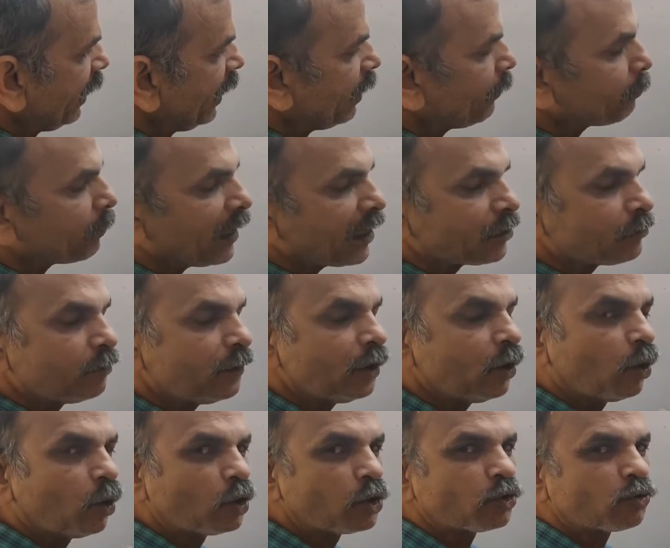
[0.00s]
a plus
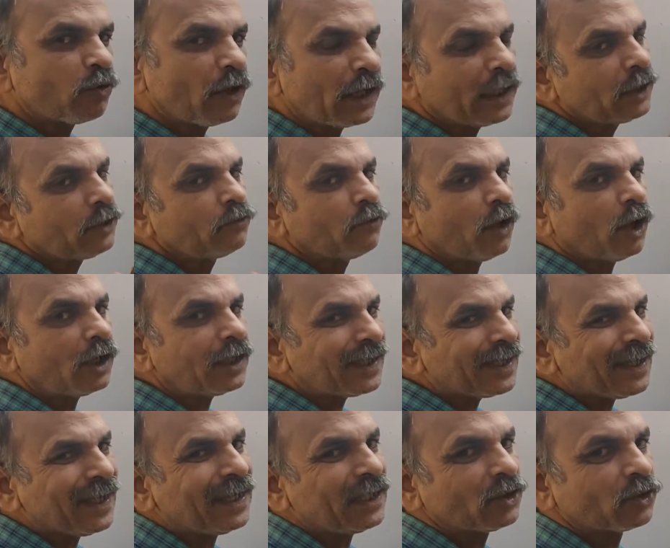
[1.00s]
b whole square is
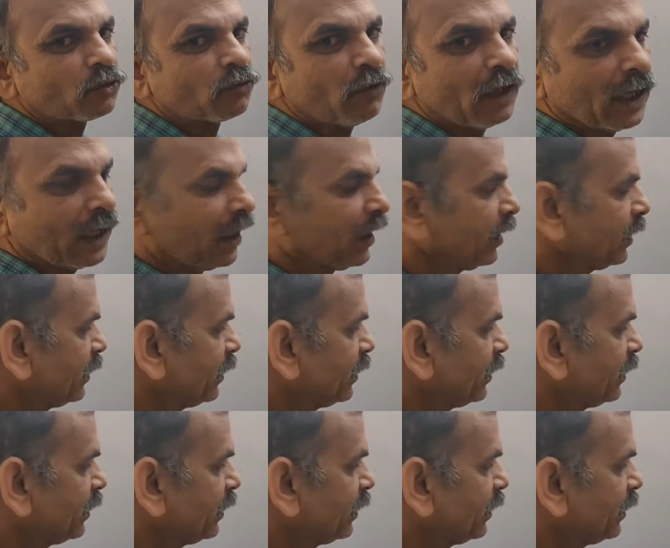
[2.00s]
what? A square.